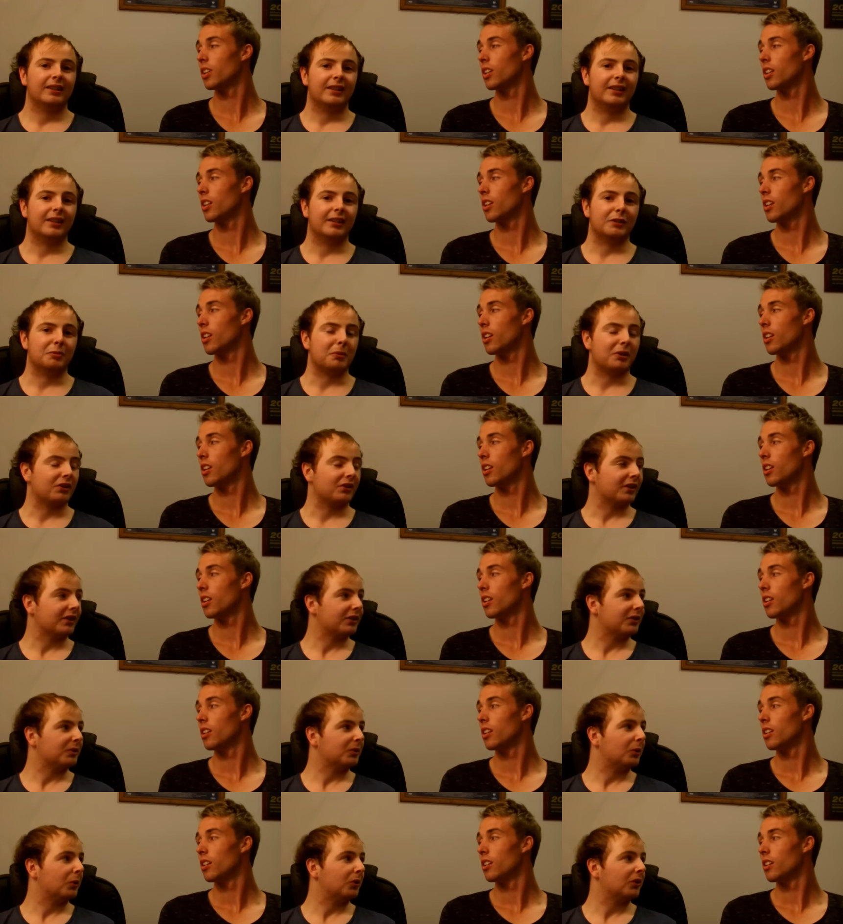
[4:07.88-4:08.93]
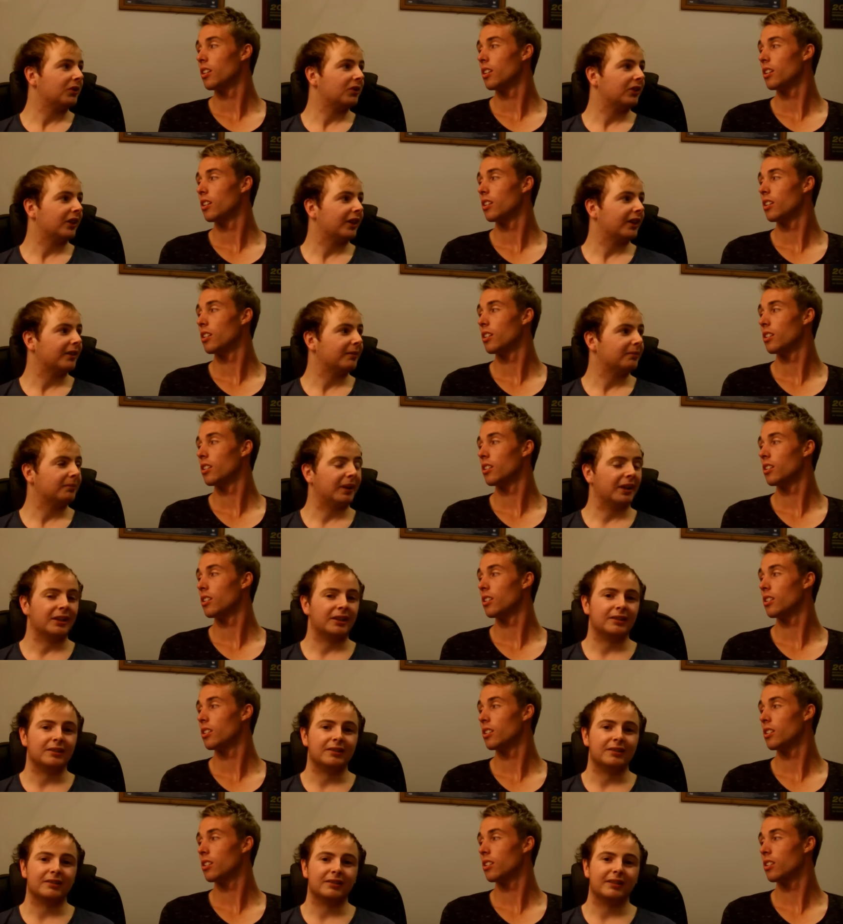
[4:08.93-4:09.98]
Speaker 1: and especially against the Hawks, they make
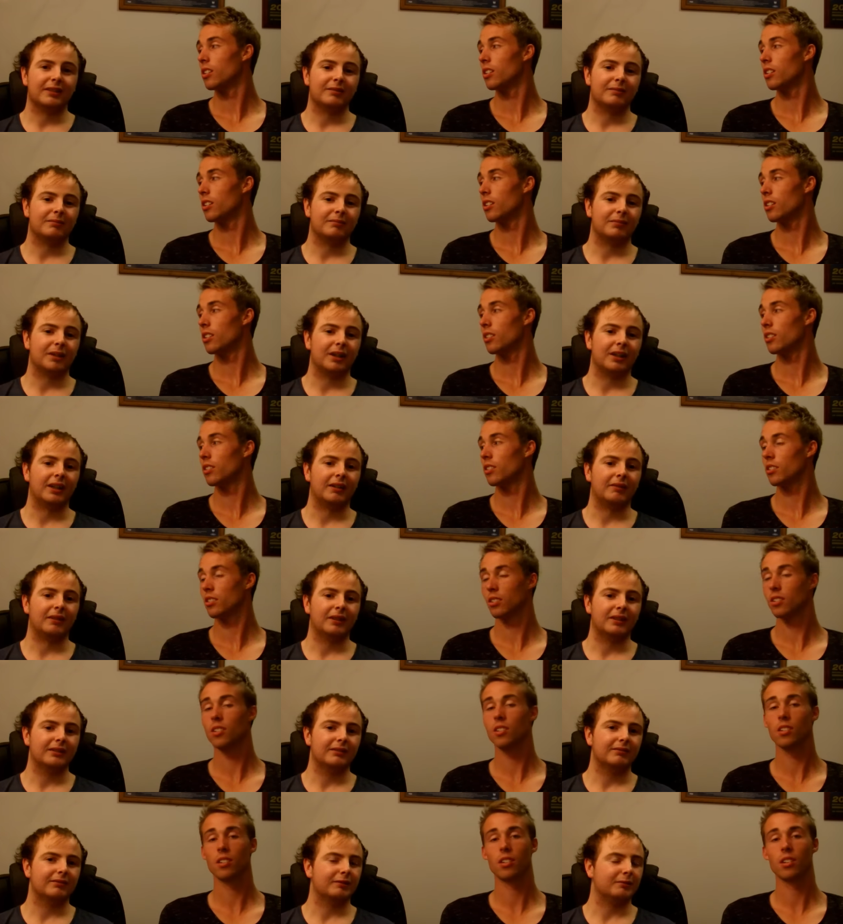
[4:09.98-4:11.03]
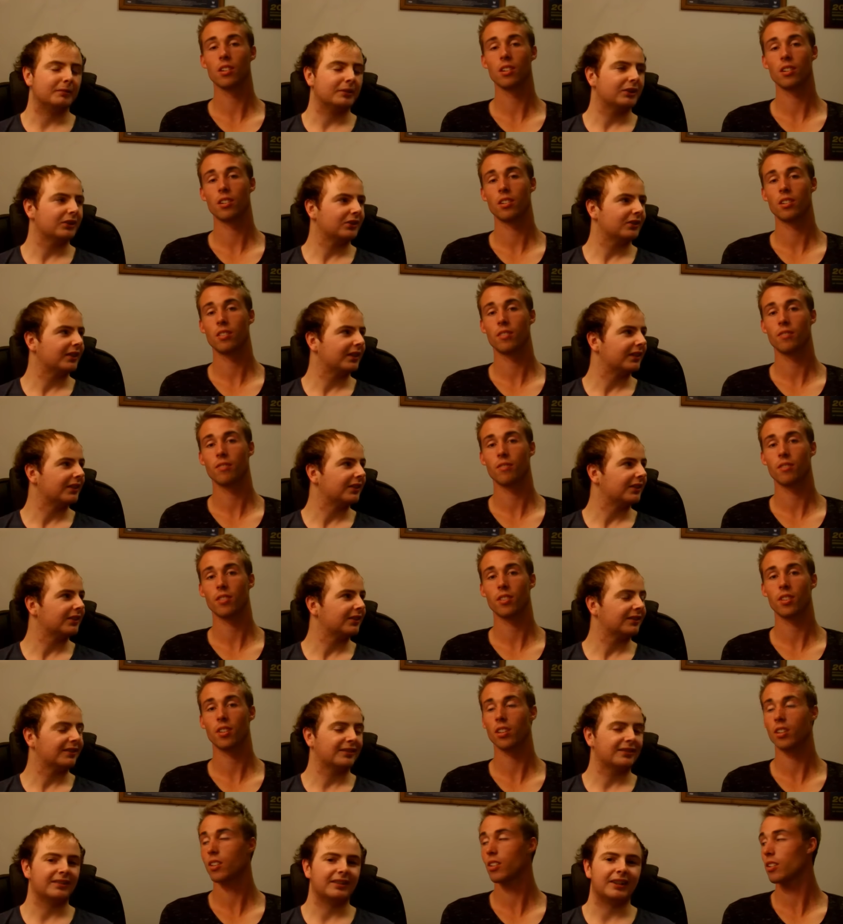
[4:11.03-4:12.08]
you play that way. Yeah. they
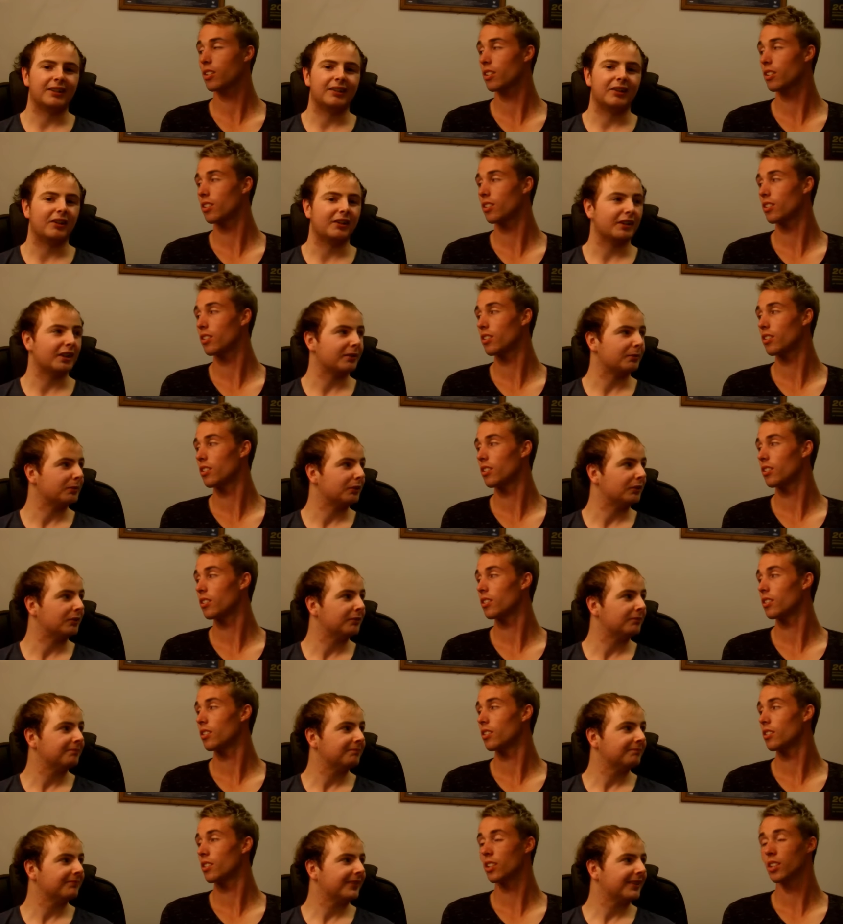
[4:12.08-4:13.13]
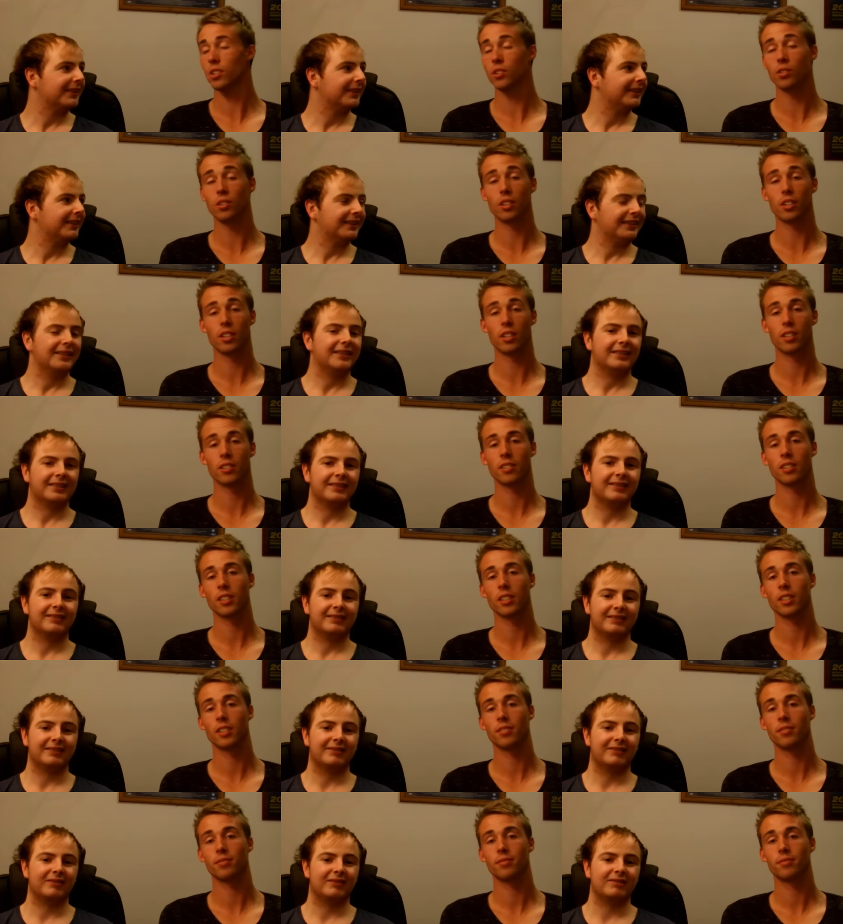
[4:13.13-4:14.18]
just yeah. they know to get the pill.
Speaker 2: They're good at it.
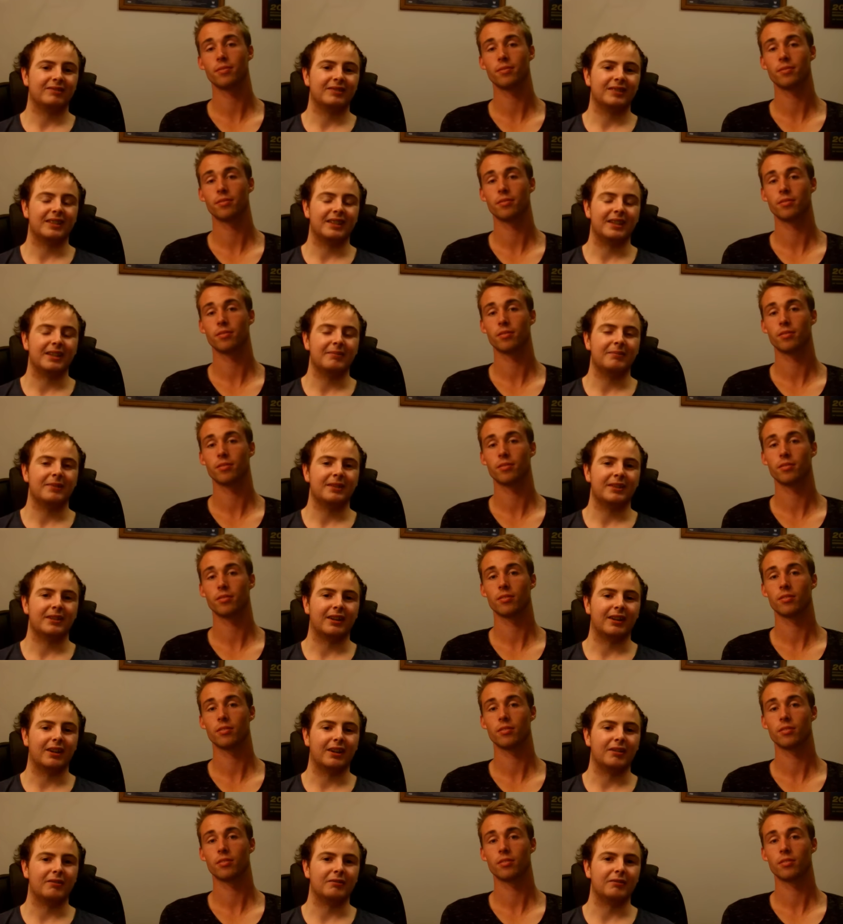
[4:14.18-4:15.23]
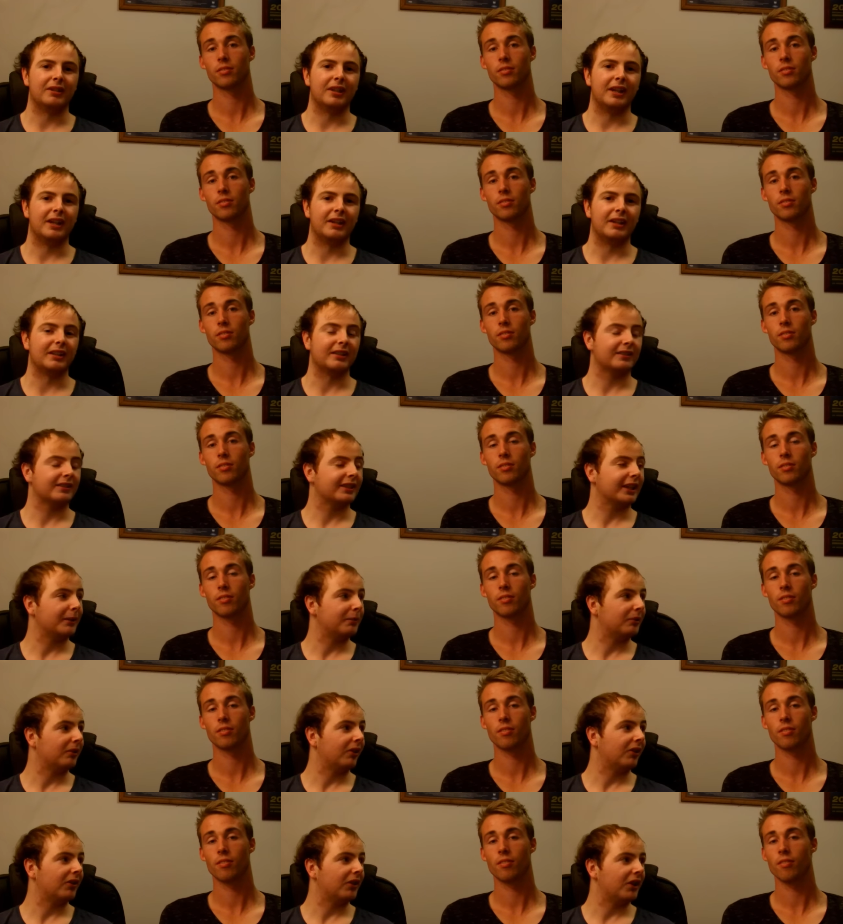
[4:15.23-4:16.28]
Yeah.
Speaker 1: Yeah. So we need to keep an
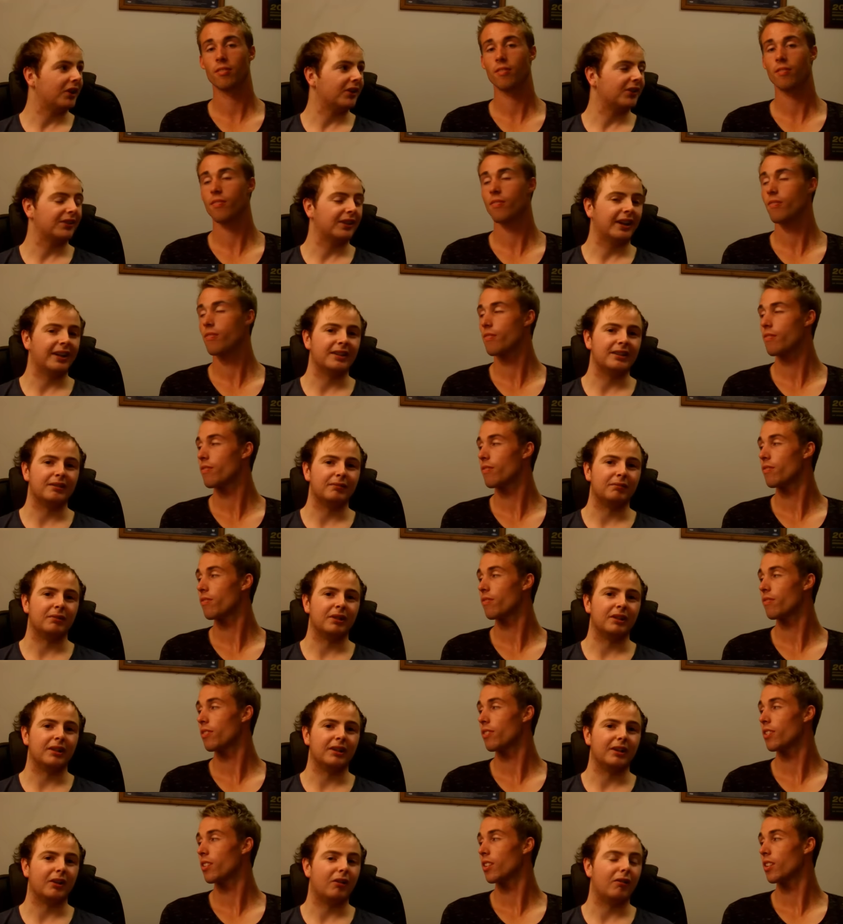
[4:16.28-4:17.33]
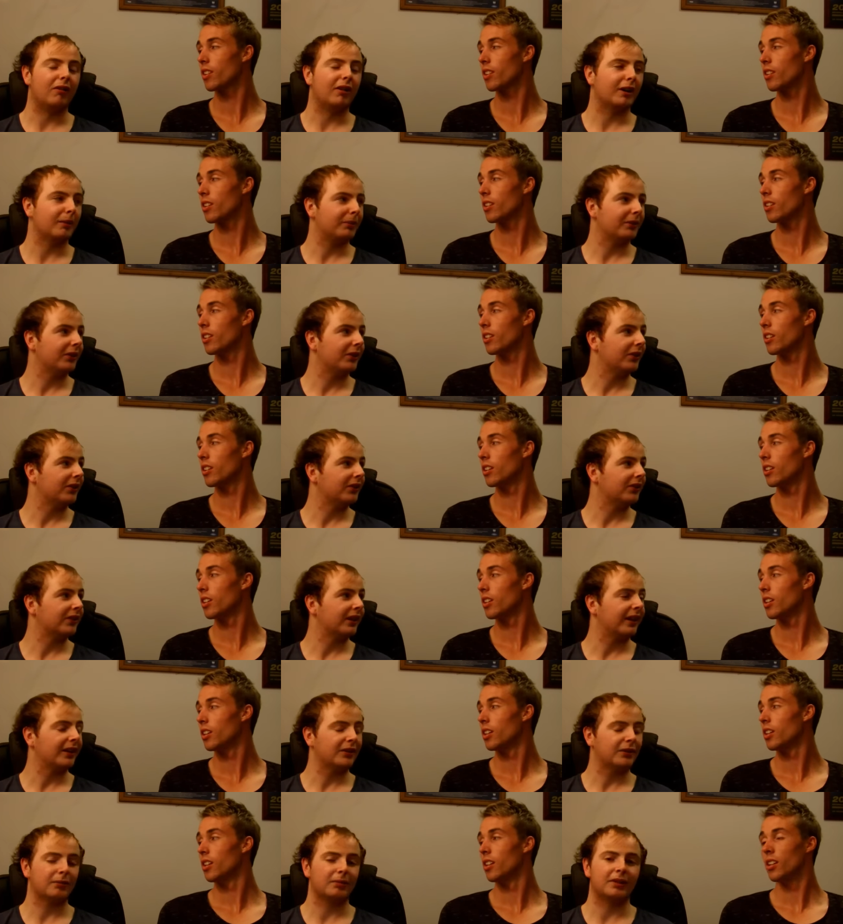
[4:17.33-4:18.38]
eye on those stats. If we're high up in those
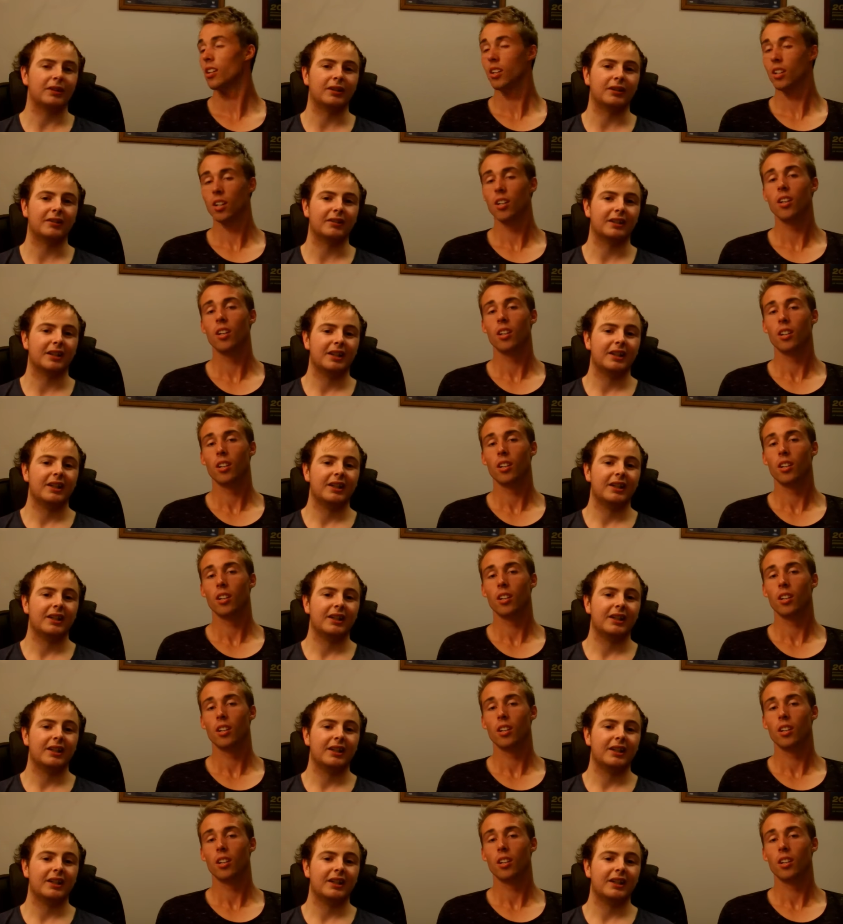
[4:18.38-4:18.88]
stats, we're